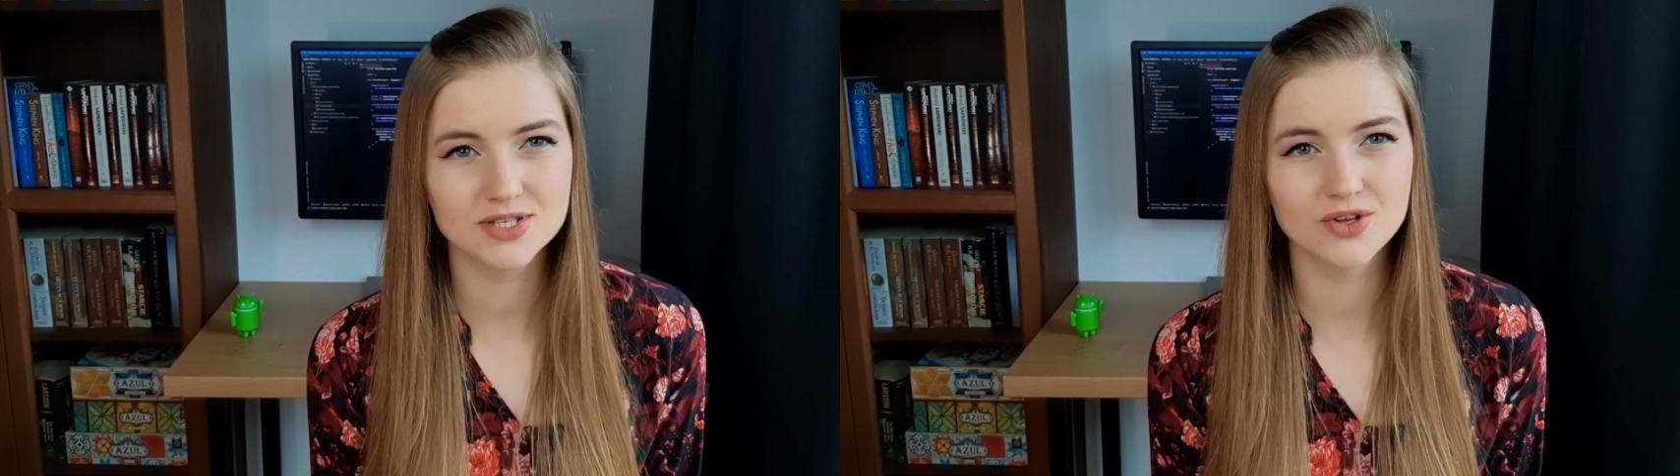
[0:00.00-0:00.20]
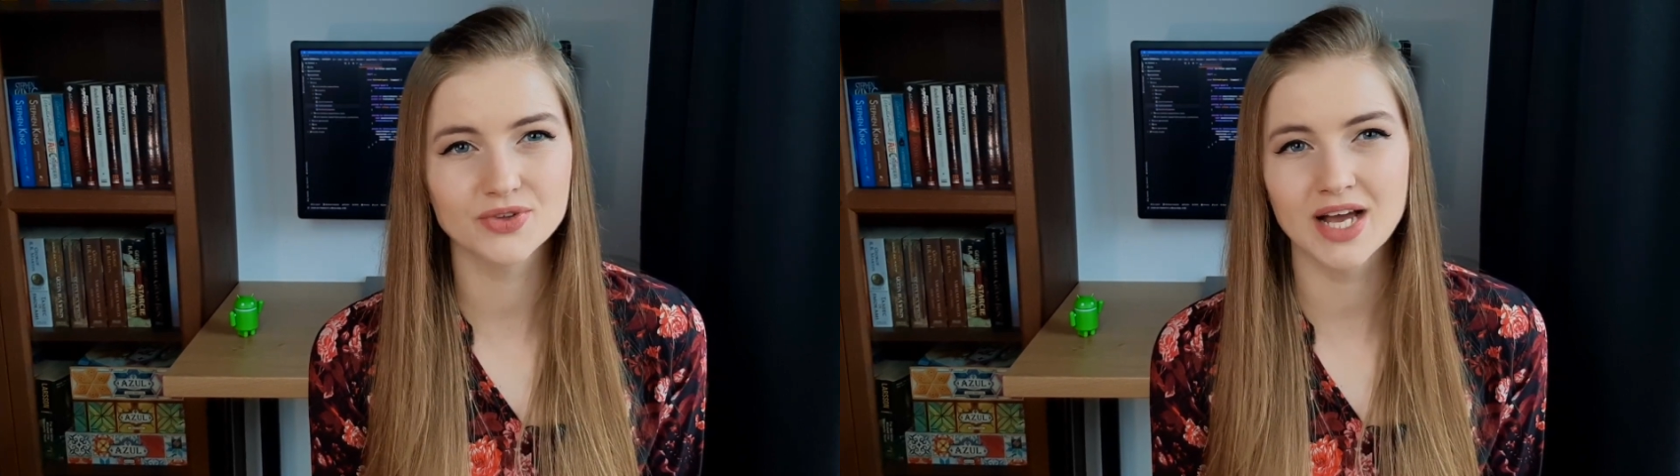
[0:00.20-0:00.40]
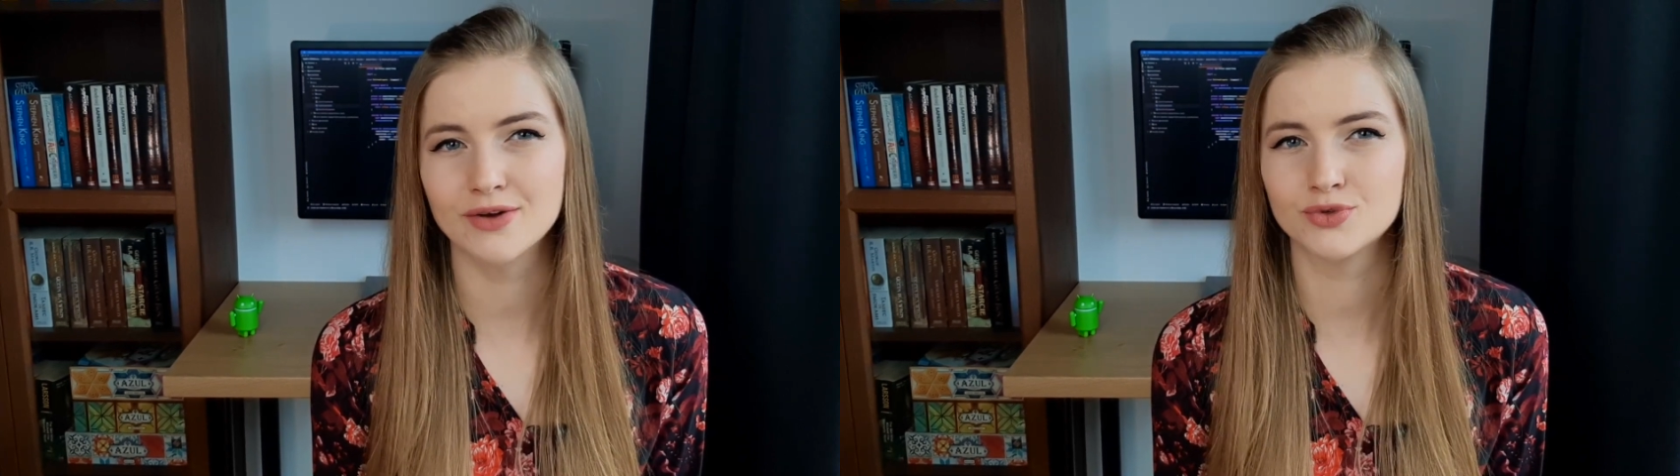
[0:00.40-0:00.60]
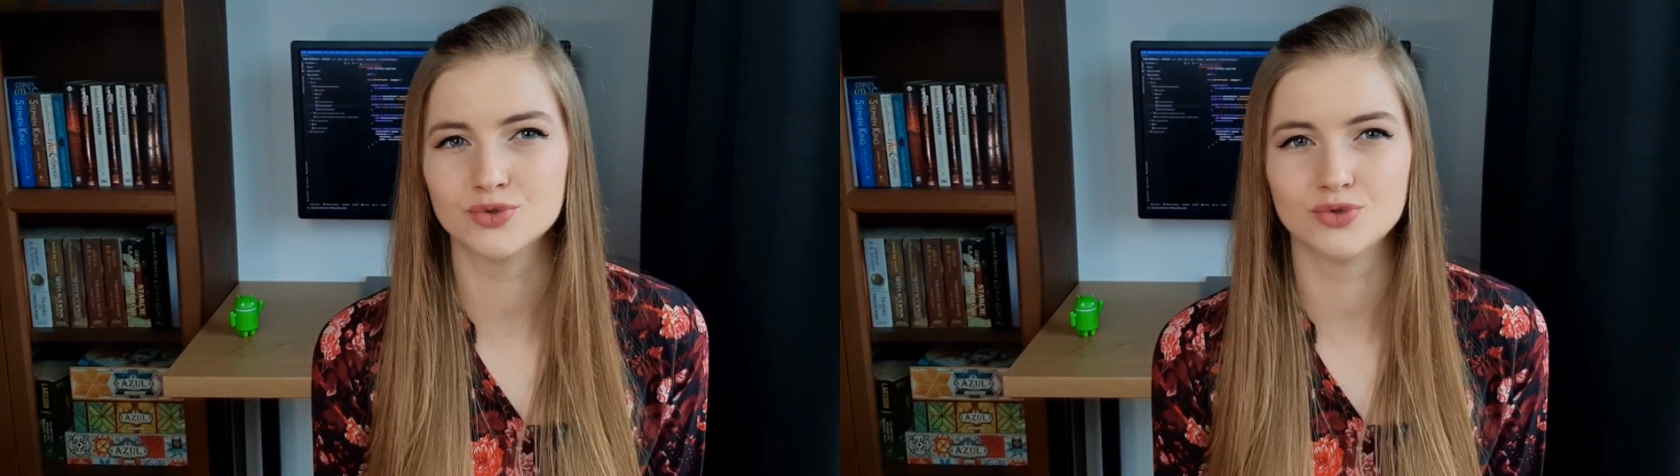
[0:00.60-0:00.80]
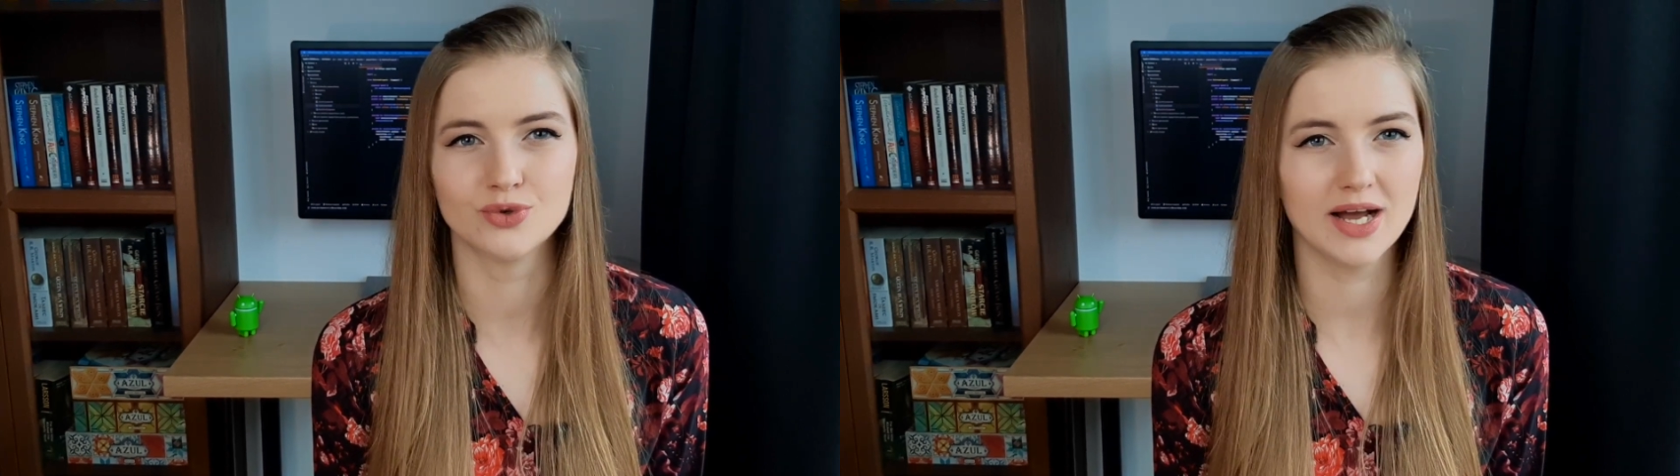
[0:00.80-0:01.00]
don't have to
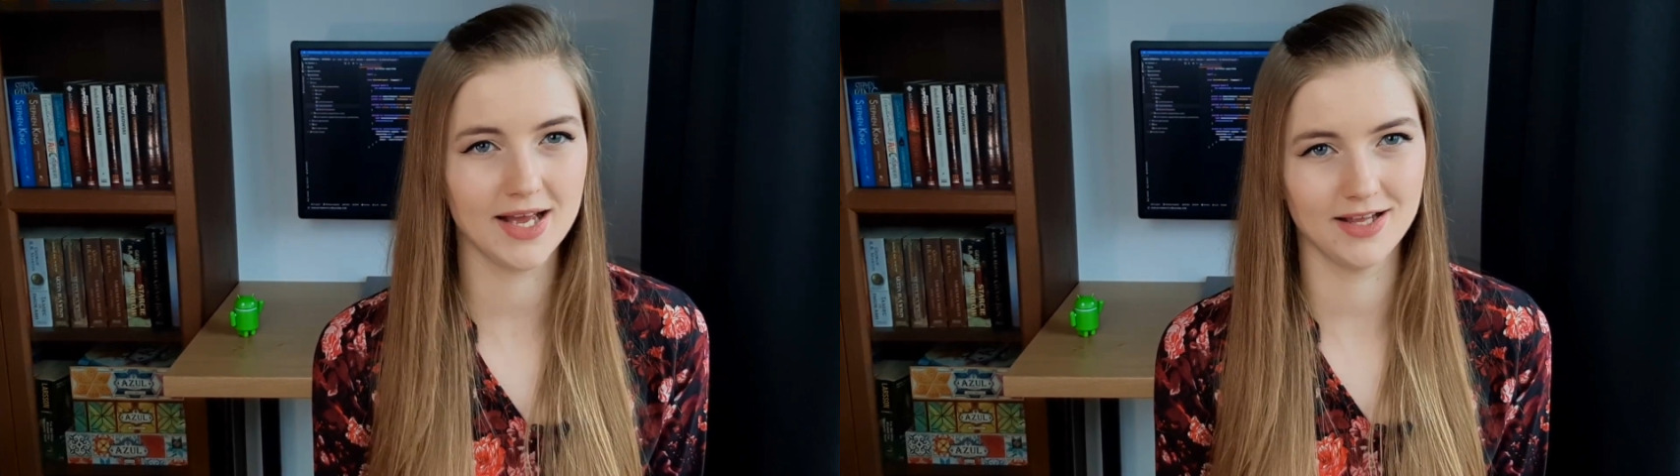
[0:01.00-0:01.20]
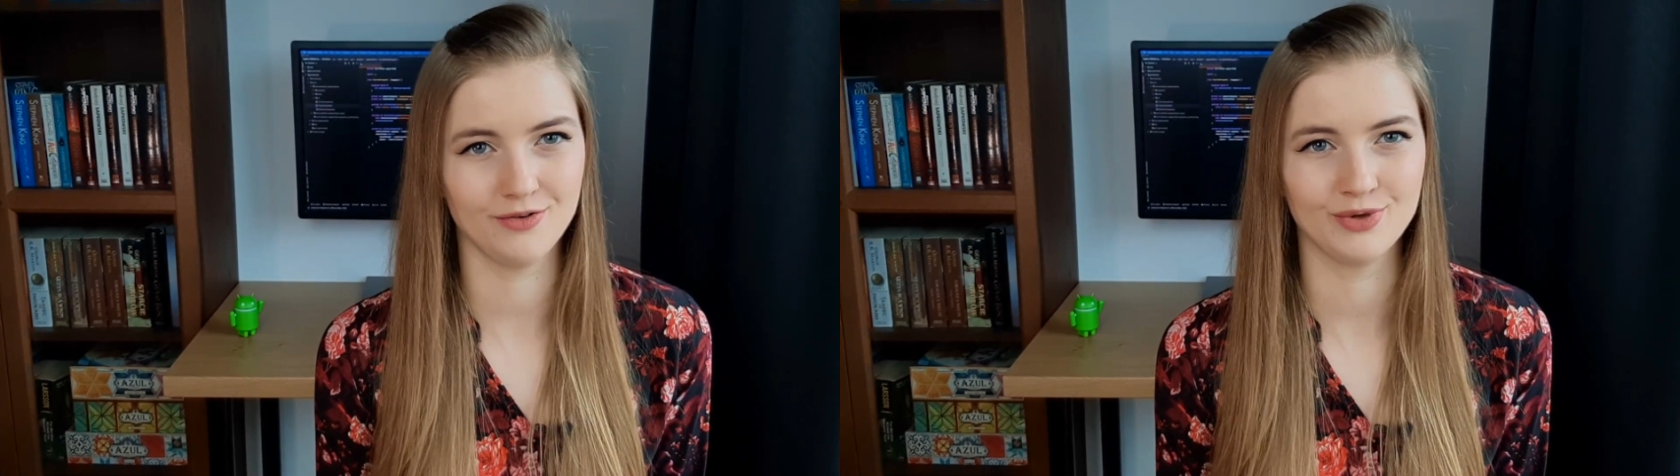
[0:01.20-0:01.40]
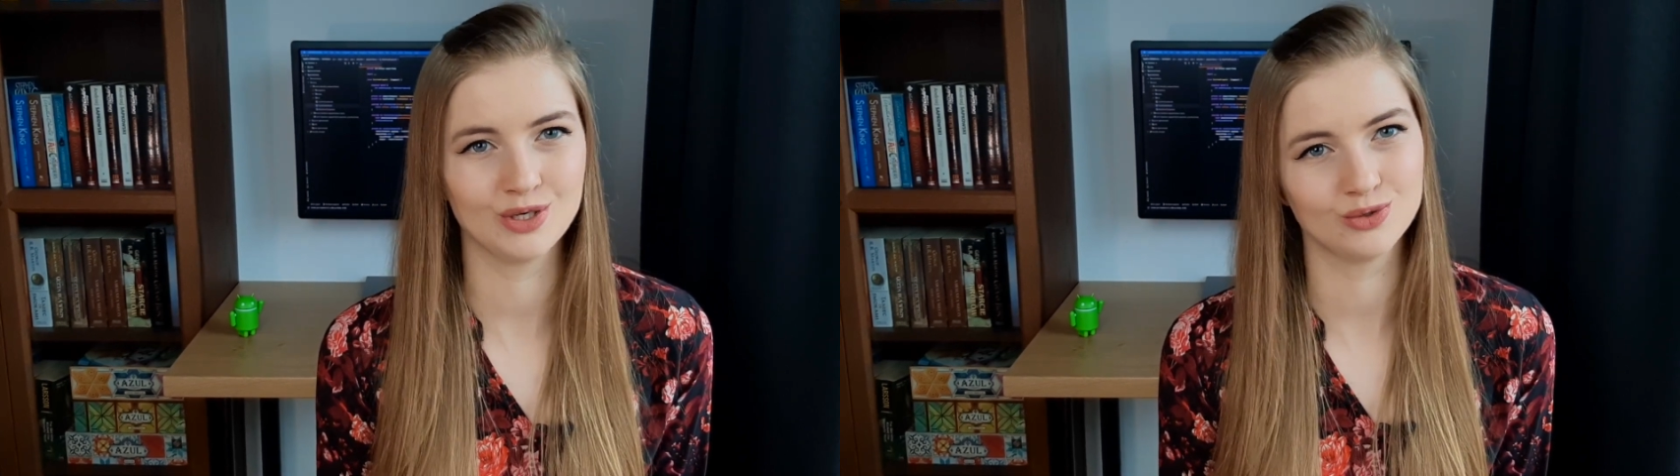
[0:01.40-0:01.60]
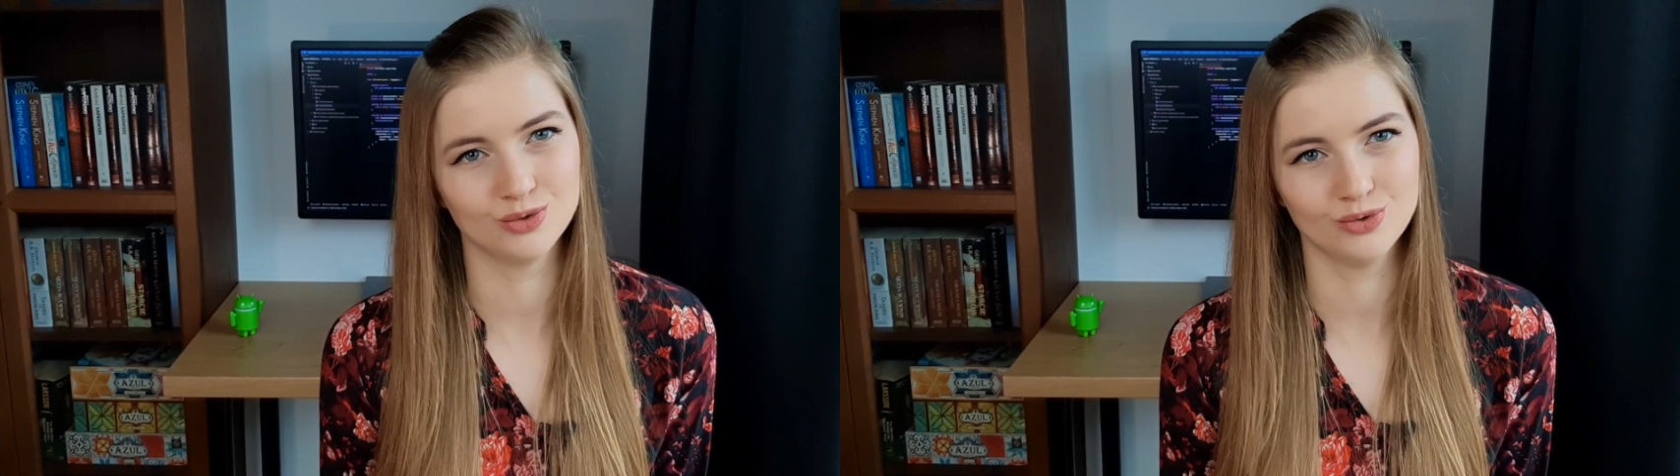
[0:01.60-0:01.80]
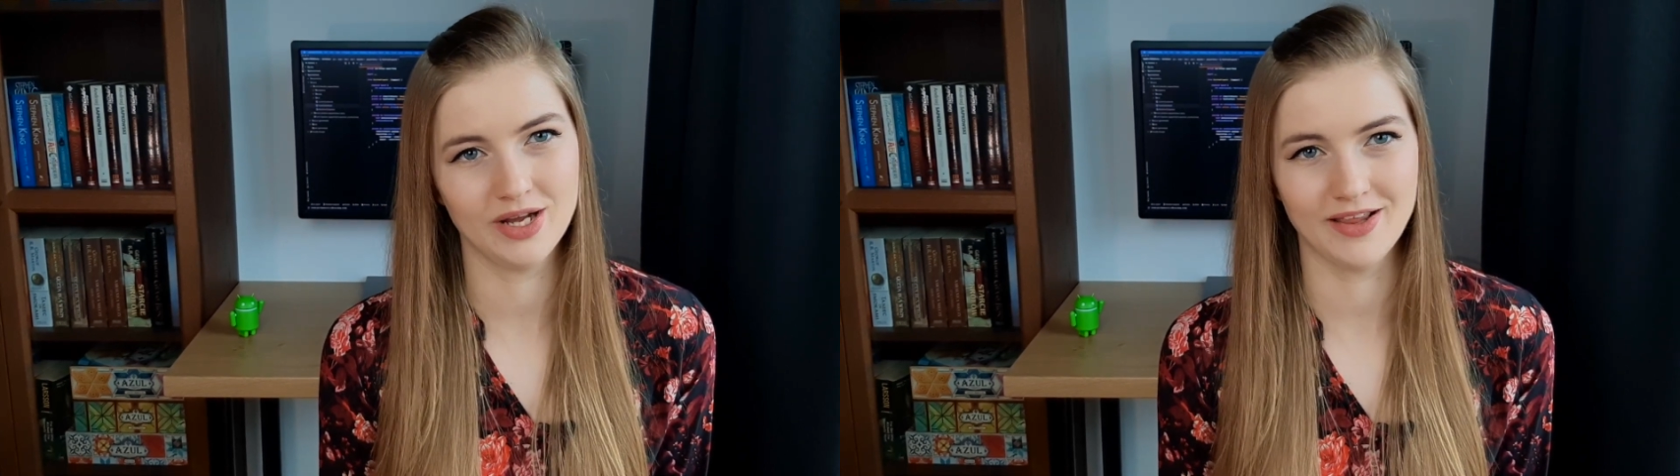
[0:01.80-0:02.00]
do anything
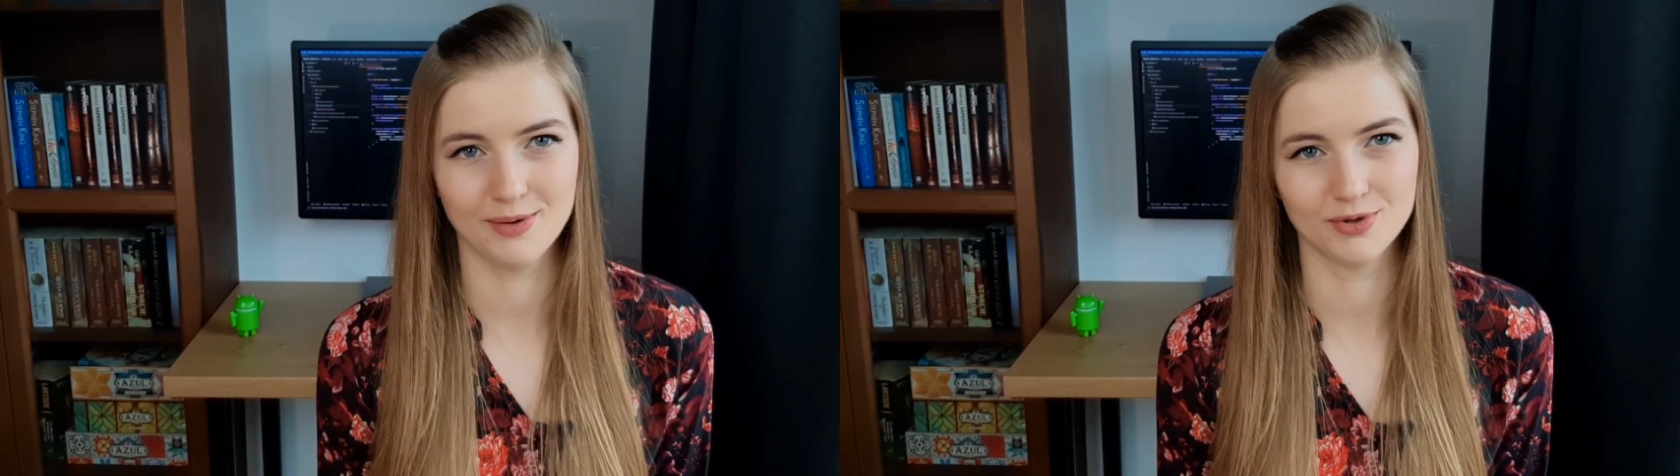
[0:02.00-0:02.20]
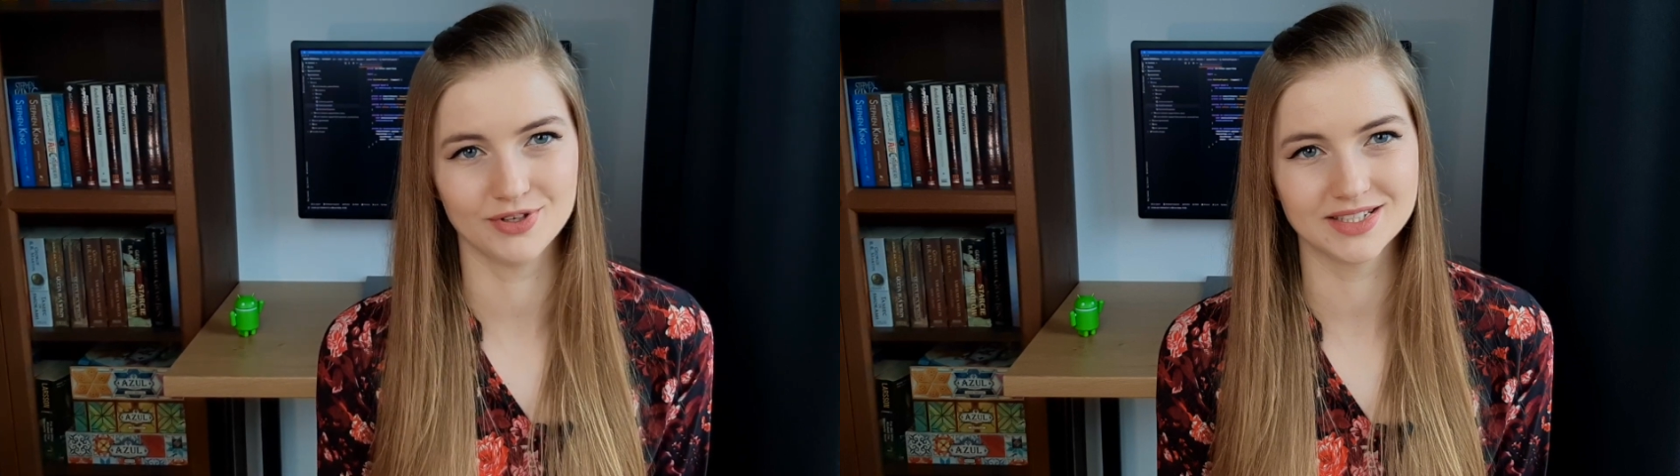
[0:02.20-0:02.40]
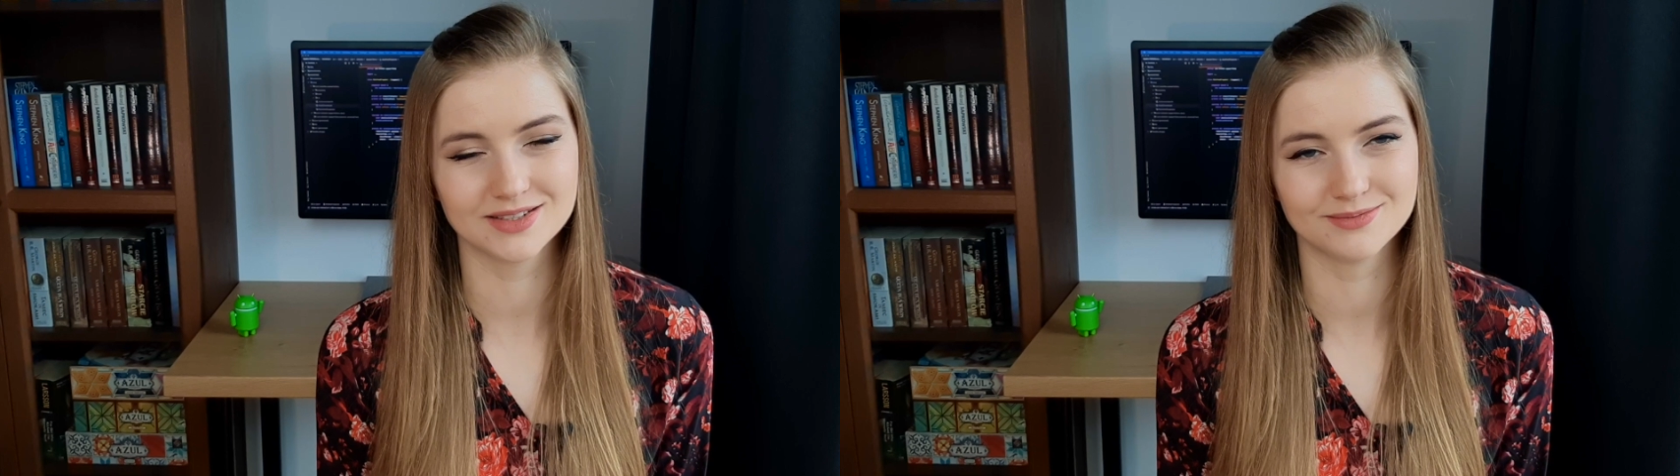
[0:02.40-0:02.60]
to enable it.